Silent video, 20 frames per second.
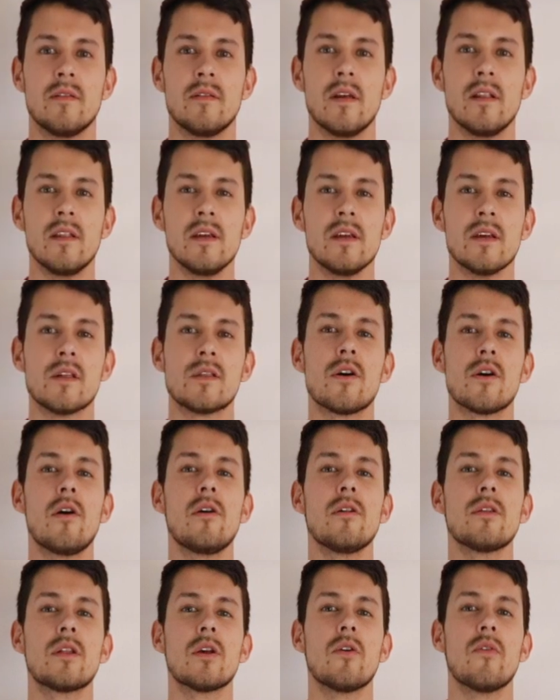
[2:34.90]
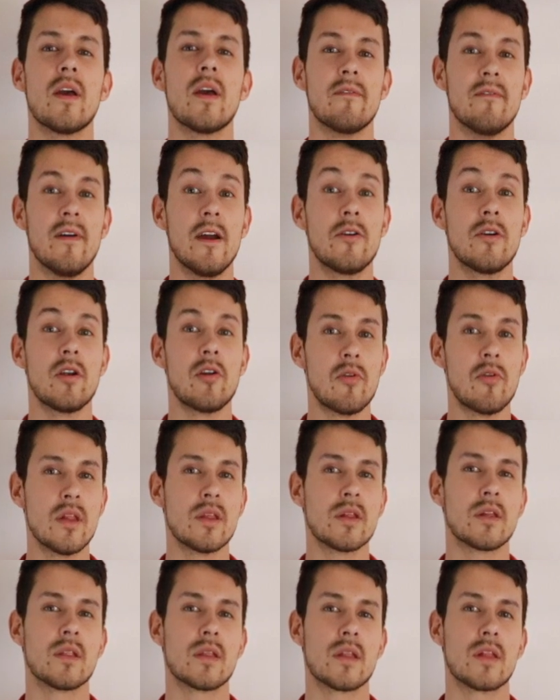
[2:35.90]
De Ligt is also a very
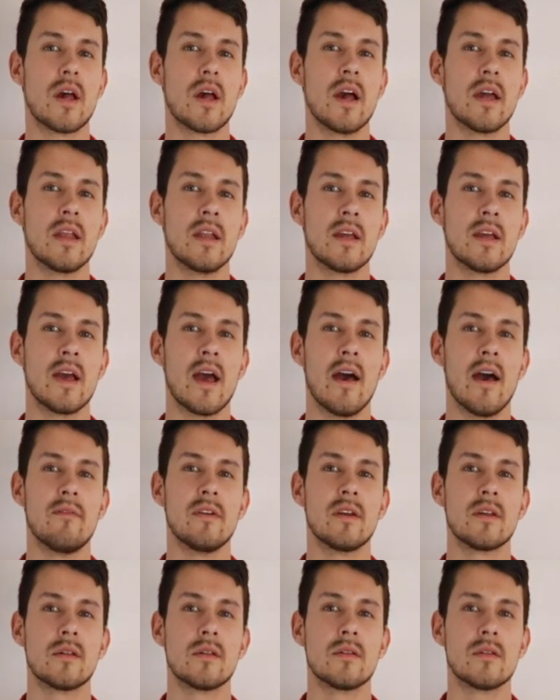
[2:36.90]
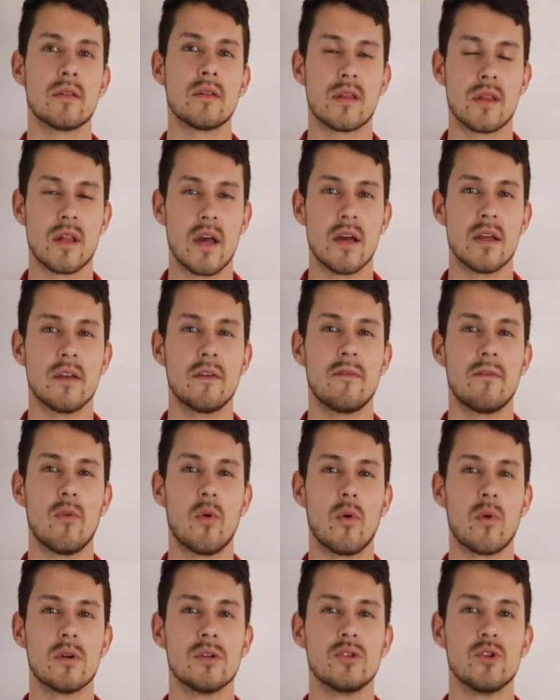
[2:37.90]
recent signing, having signed
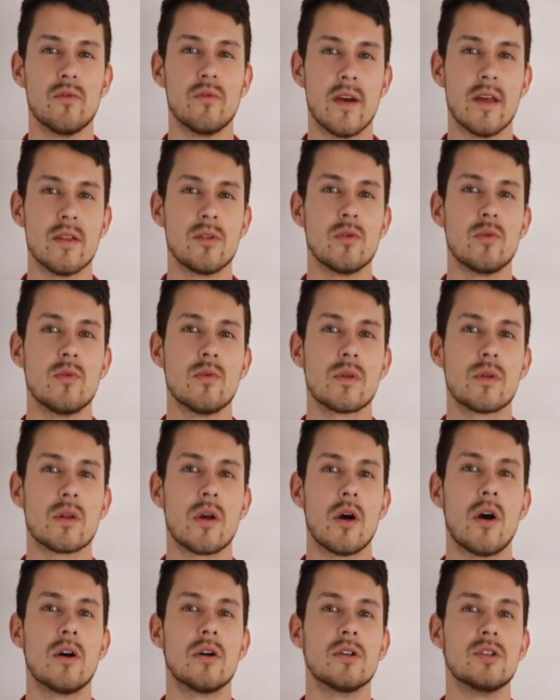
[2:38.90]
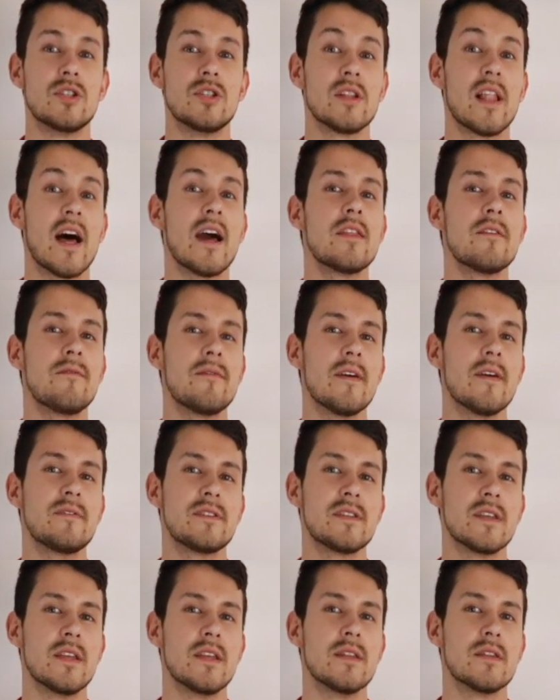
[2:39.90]
for Juventus on July the
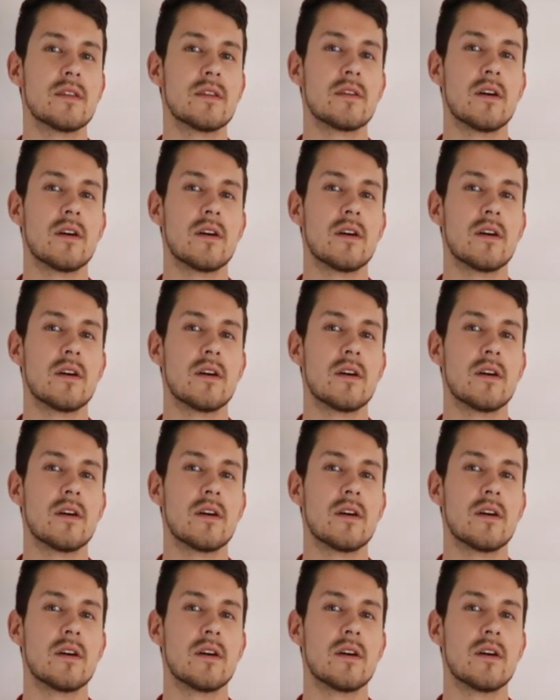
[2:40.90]
15th